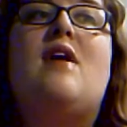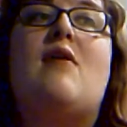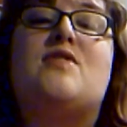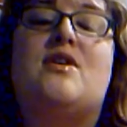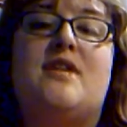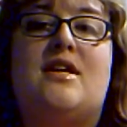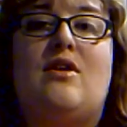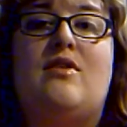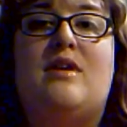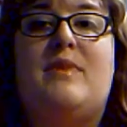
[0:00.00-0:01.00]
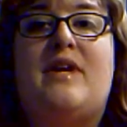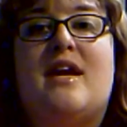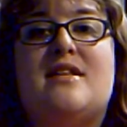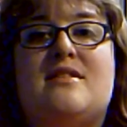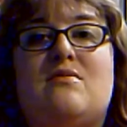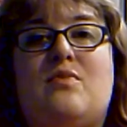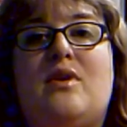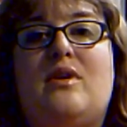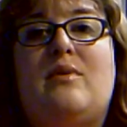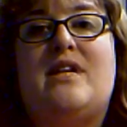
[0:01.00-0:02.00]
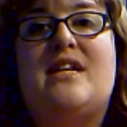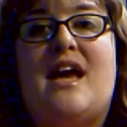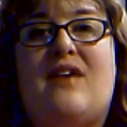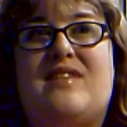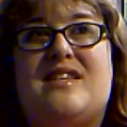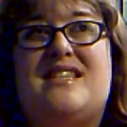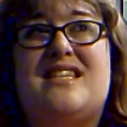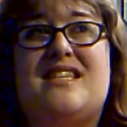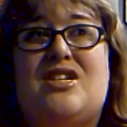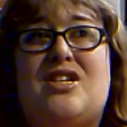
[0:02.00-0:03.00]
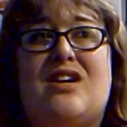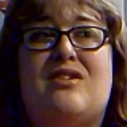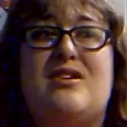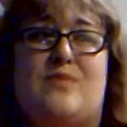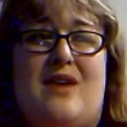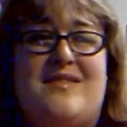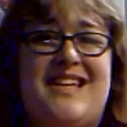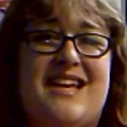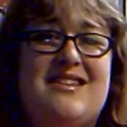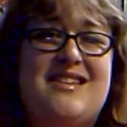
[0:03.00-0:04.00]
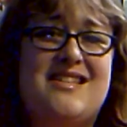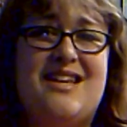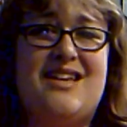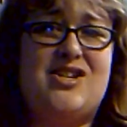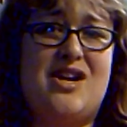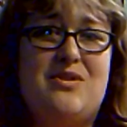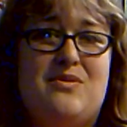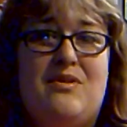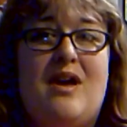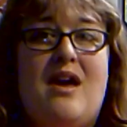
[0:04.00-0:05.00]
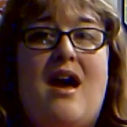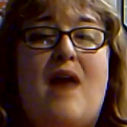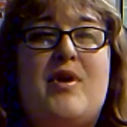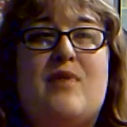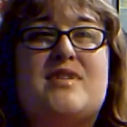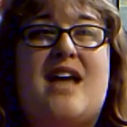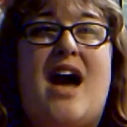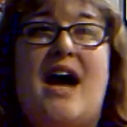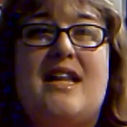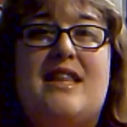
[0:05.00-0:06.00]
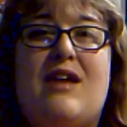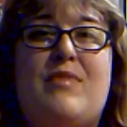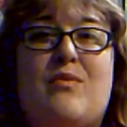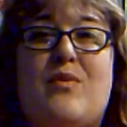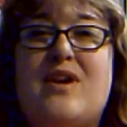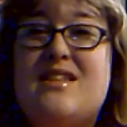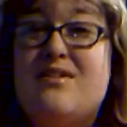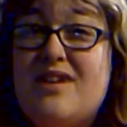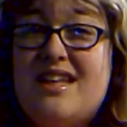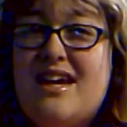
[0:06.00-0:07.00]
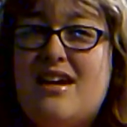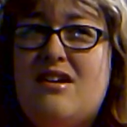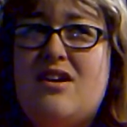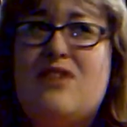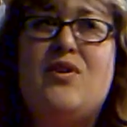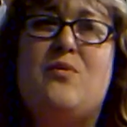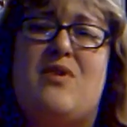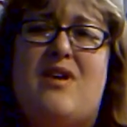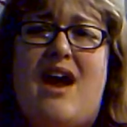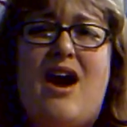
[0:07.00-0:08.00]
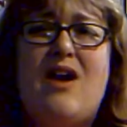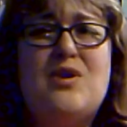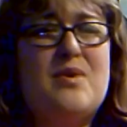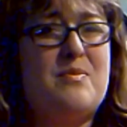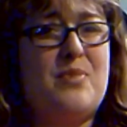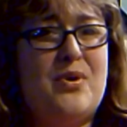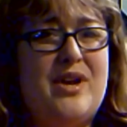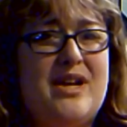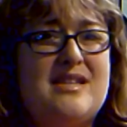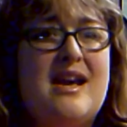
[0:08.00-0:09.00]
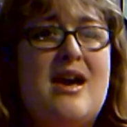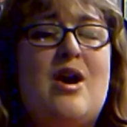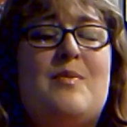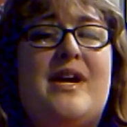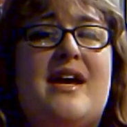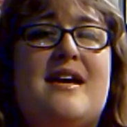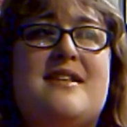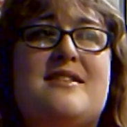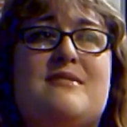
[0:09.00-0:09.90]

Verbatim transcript: I was on Nickelodeon because really we didn't have the Disney Channel because when I was a kid, Disney Channel, I mean, it was kind of there, but it wasn't really there. If you how you want to put it, because